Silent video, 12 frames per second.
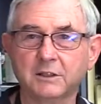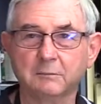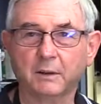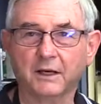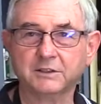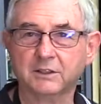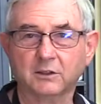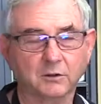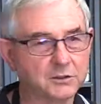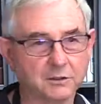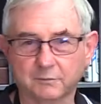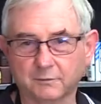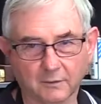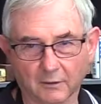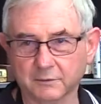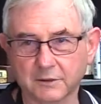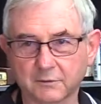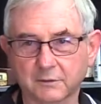bicycles of
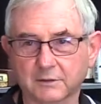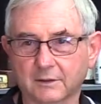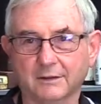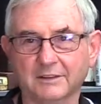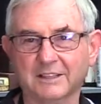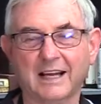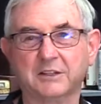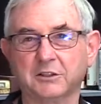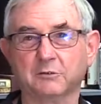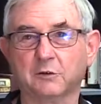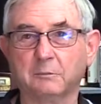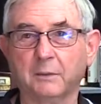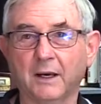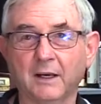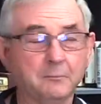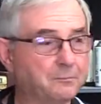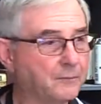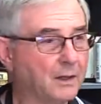different standards of
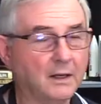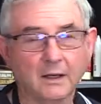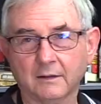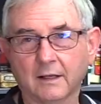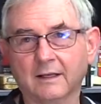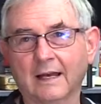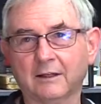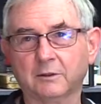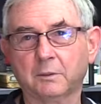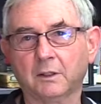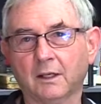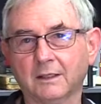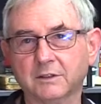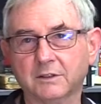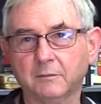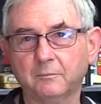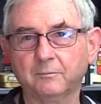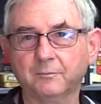repair. They cannibalize
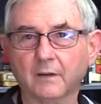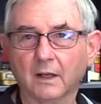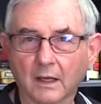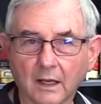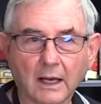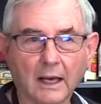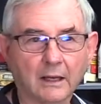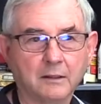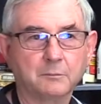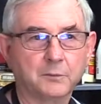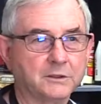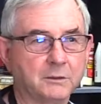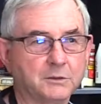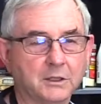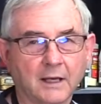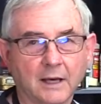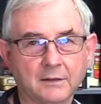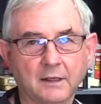them and put them
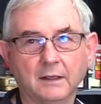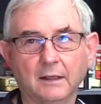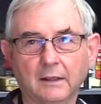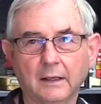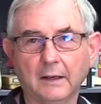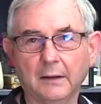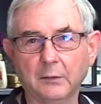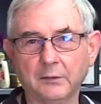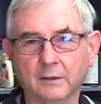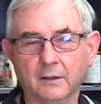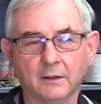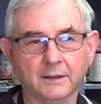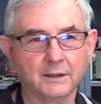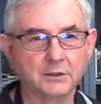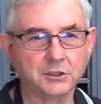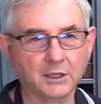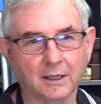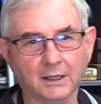together. The guy in
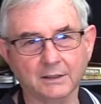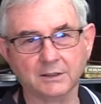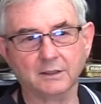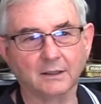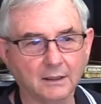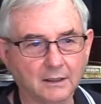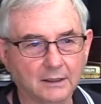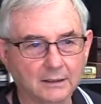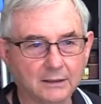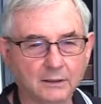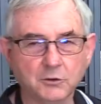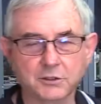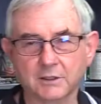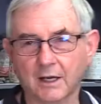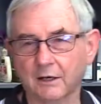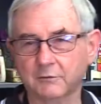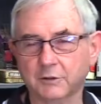charge used to have